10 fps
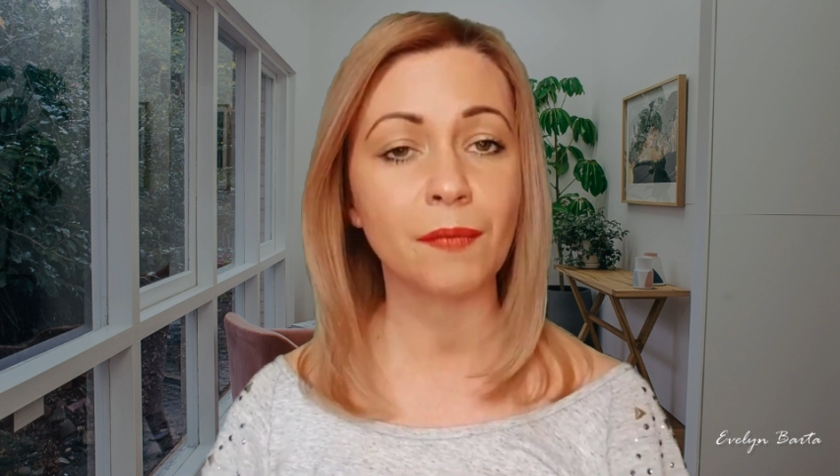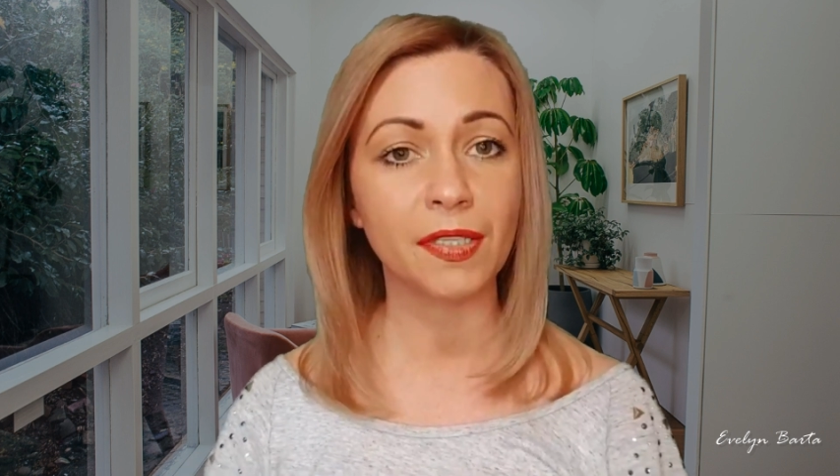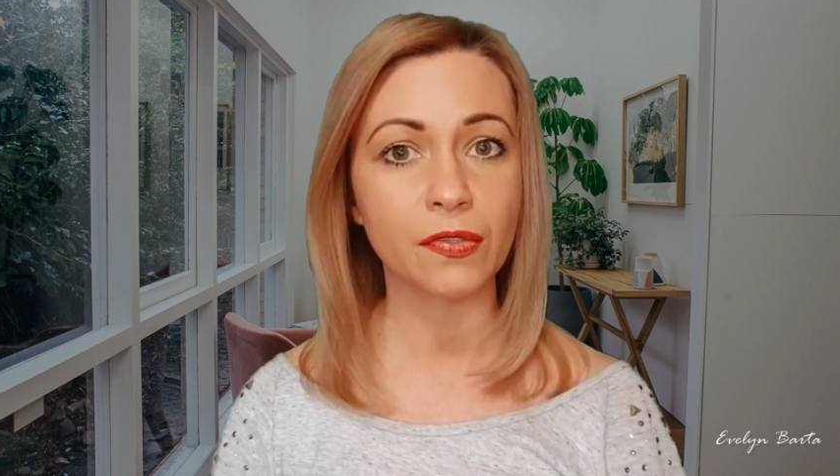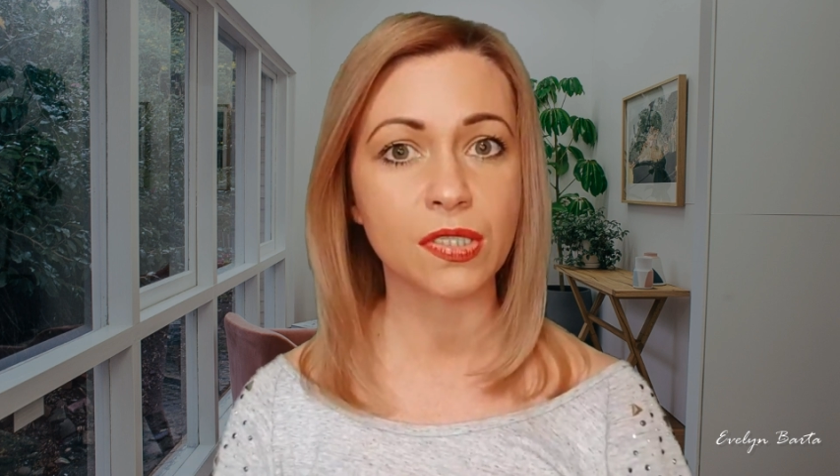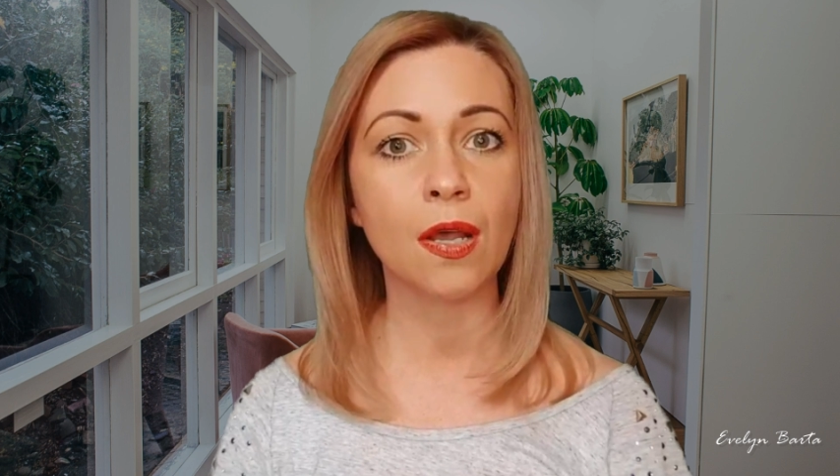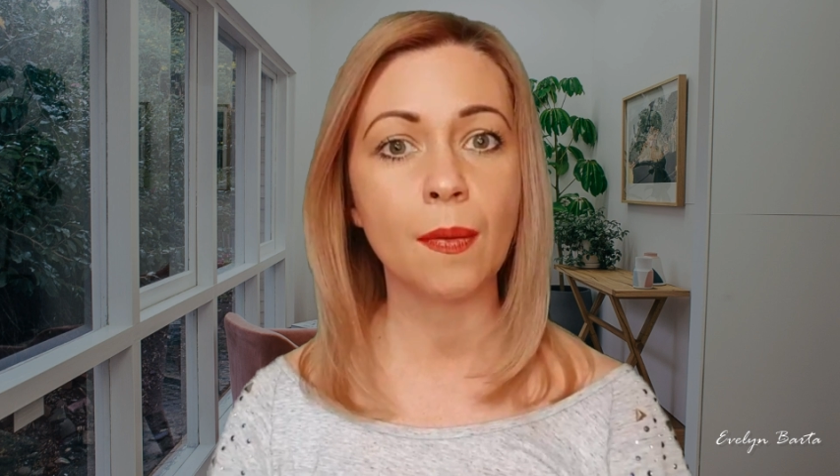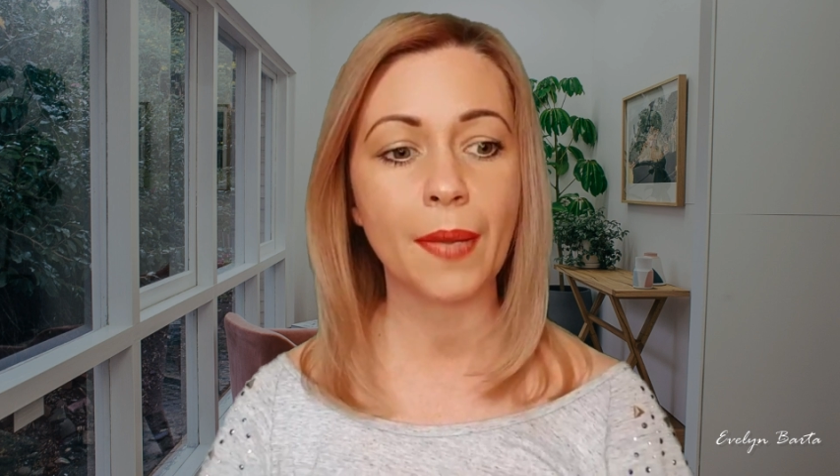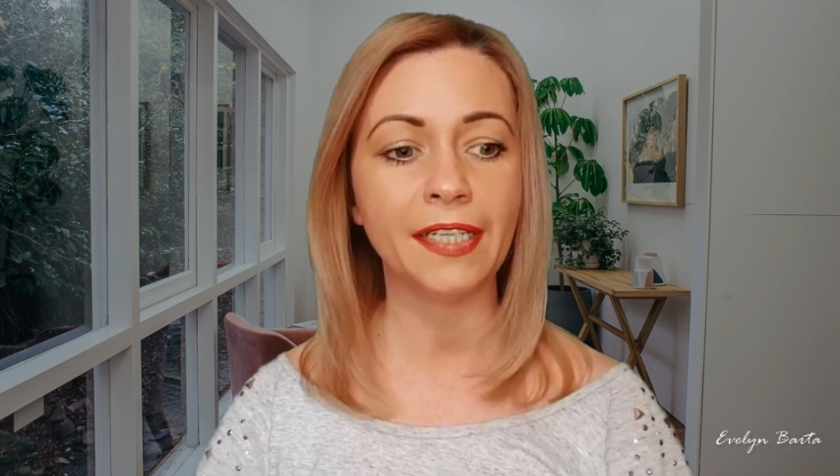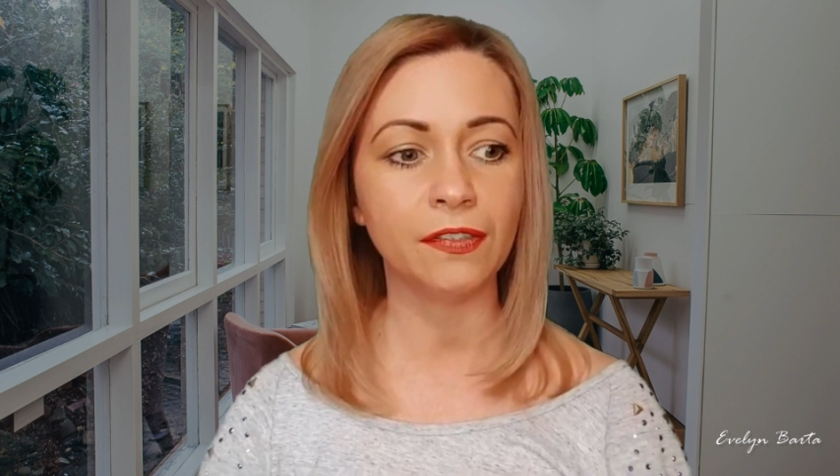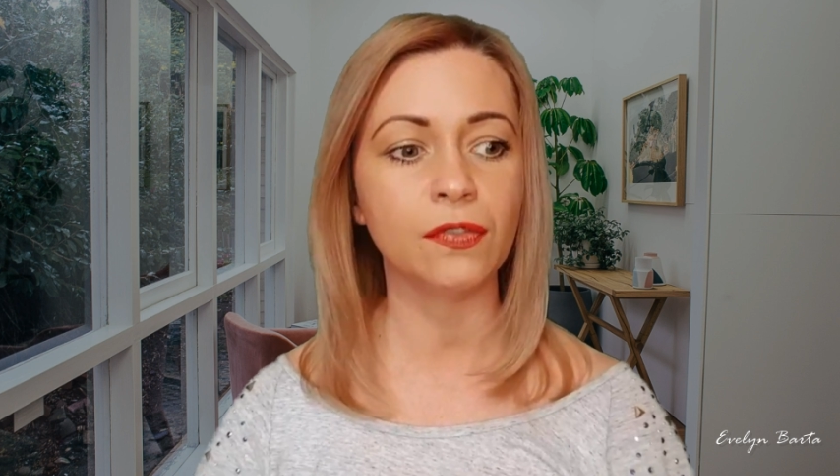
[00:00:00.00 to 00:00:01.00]
me to stop,
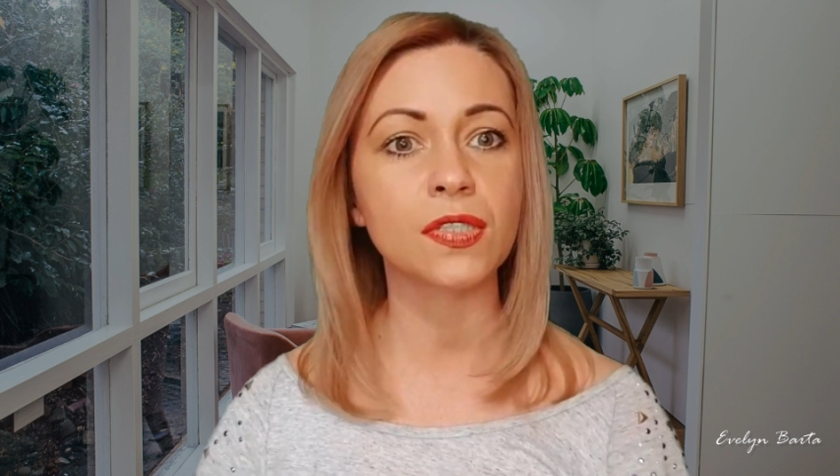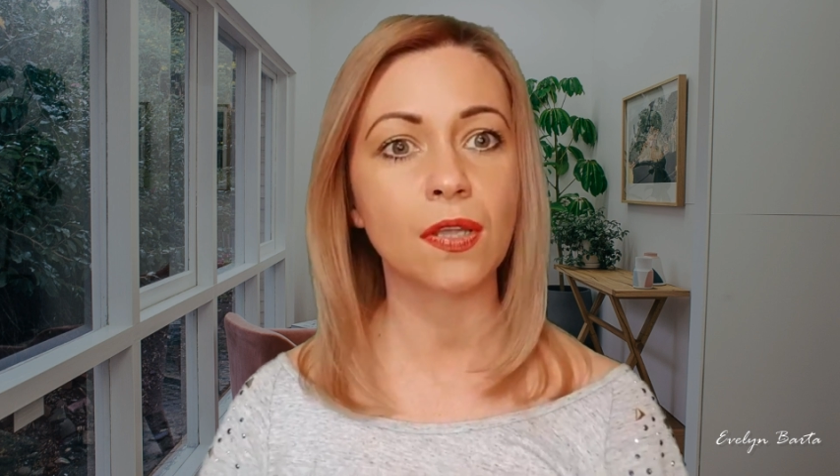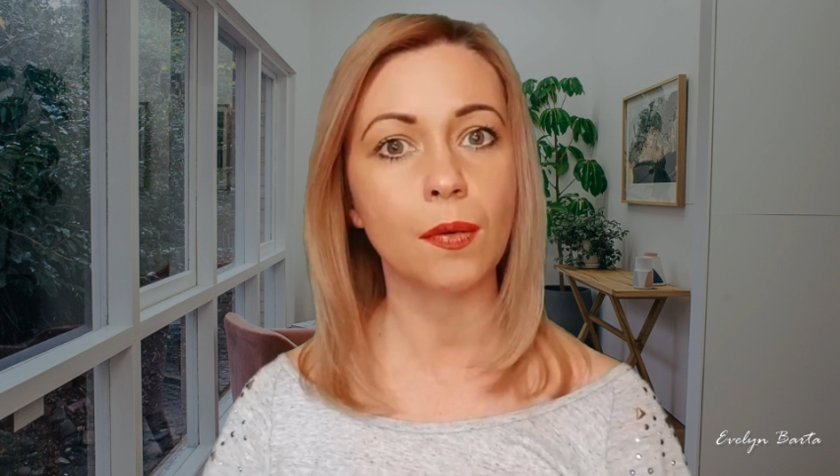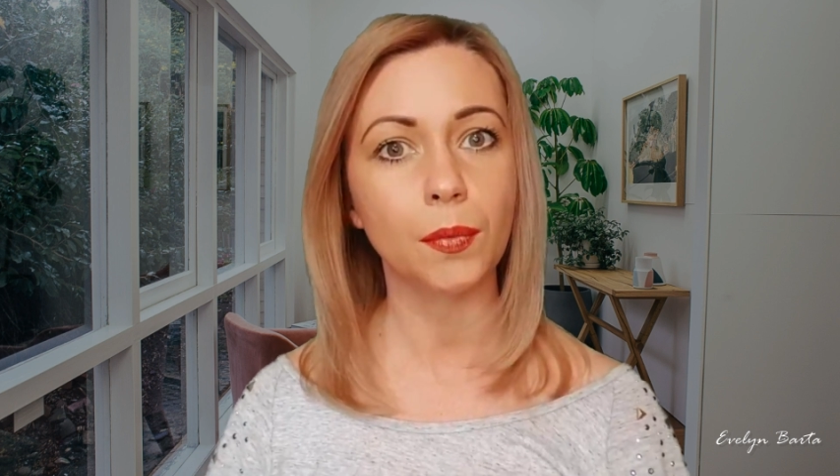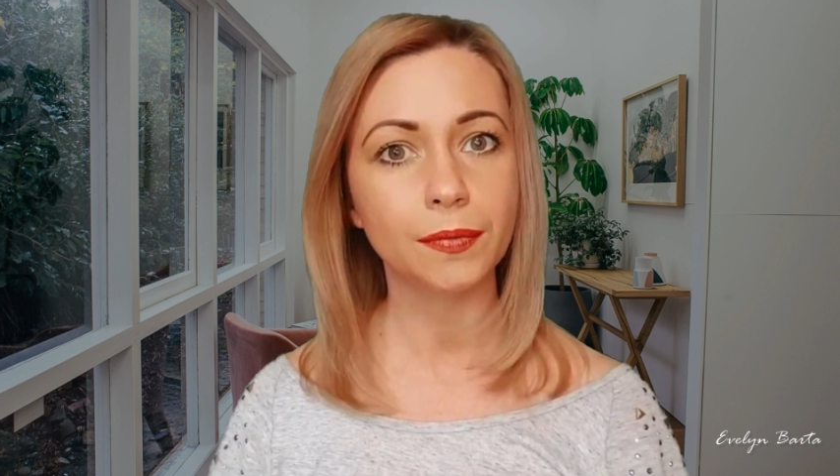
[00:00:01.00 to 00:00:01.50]
I need to stop.